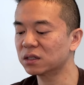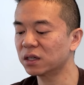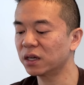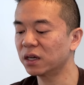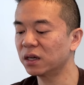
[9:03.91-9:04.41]

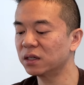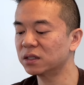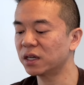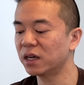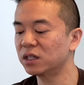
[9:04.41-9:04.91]

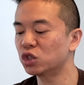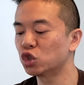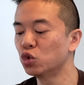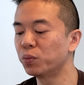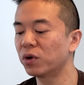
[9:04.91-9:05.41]
is a
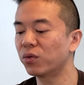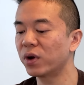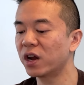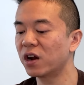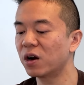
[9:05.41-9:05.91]
super
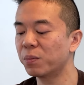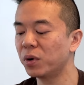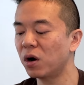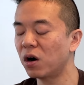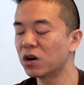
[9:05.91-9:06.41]
rare
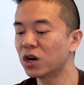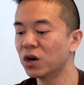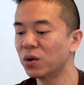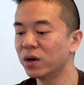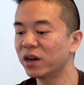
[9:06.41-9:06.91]

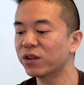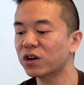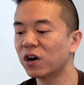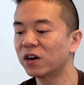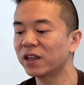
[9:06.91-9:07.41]
Pongo, another
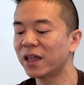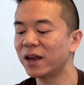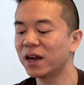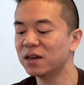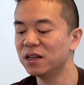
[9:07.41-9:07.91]
card that
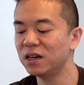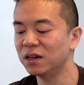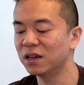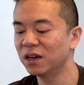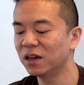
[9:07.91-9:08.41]
I need.